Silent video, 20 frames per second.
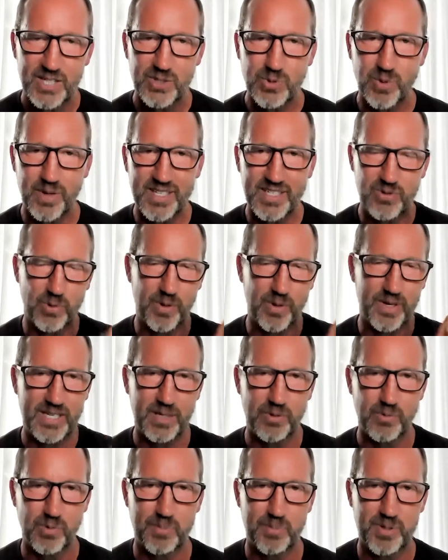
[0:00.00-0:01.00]
2020.
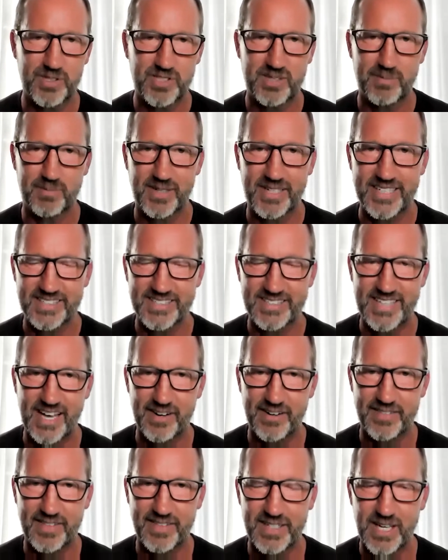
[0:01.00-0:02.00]
And we'll put some links
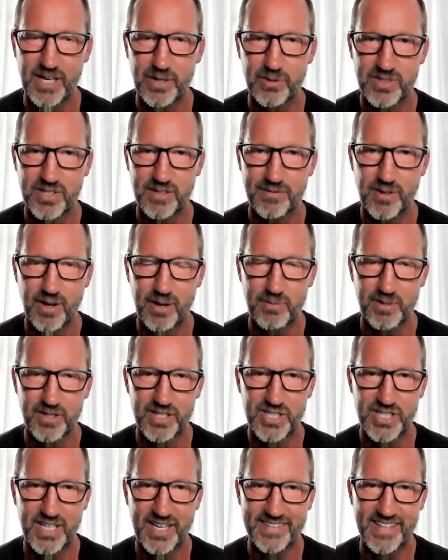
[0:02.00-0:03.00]
down in the notes if you're able
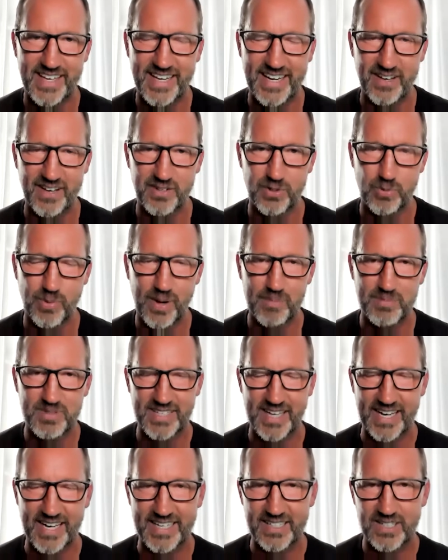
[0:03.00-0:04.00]
to check that out on the
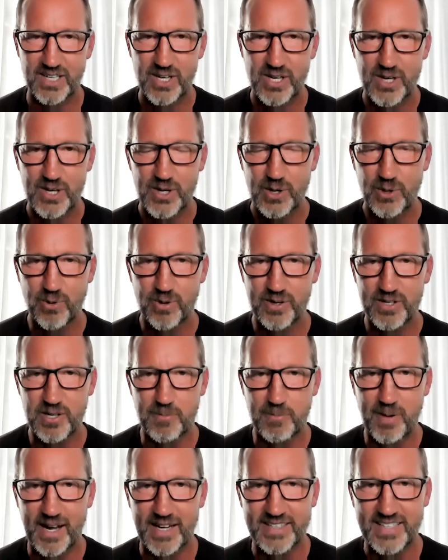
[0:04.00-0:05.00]
website or in your
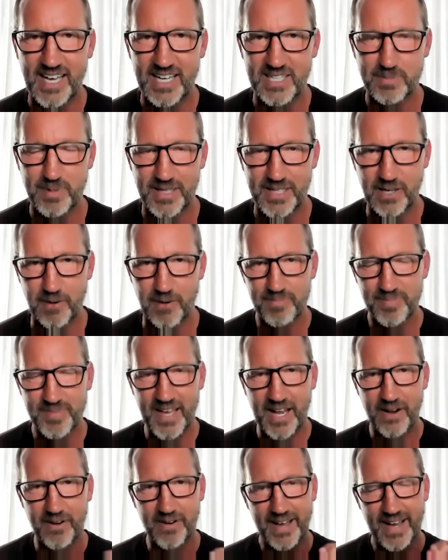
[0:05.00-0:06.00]
podcast player.
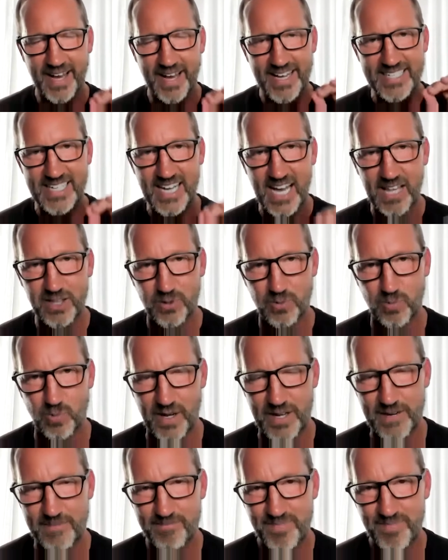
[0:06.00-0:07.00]
Now, another
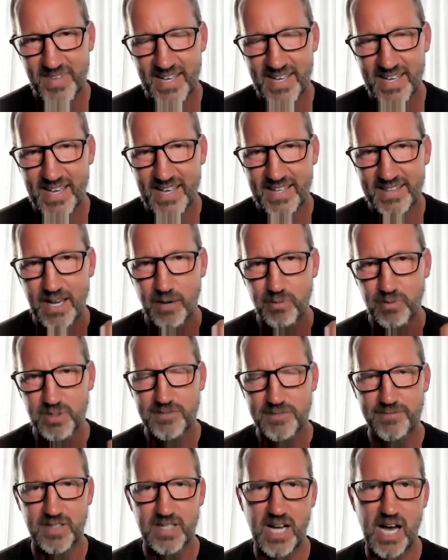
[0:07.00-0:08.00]
one that was
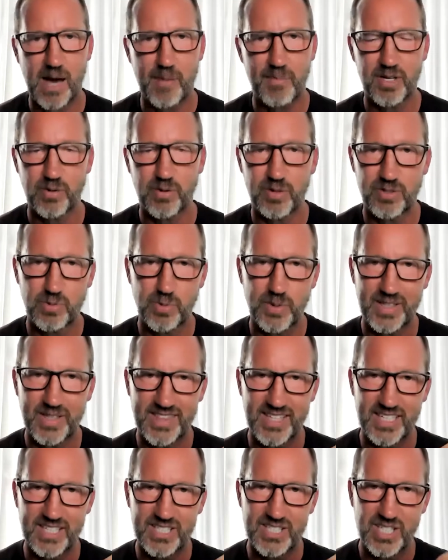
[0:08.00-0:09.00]
phenomenal was with
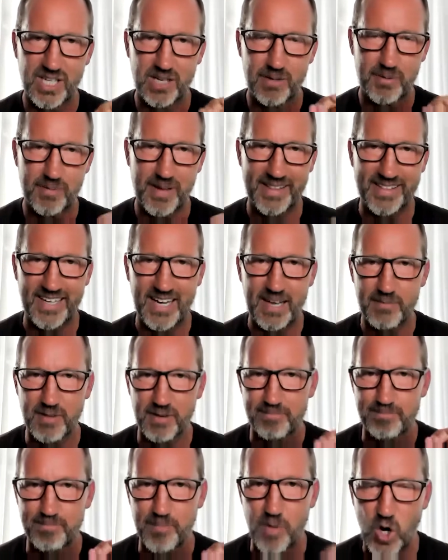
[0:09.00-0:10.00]
a gentleman by the name
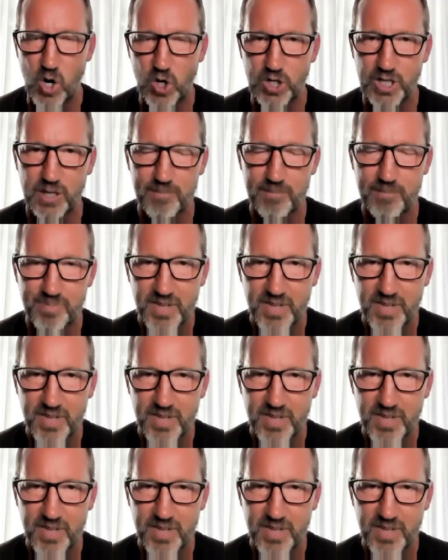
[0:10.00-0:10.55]
of Mark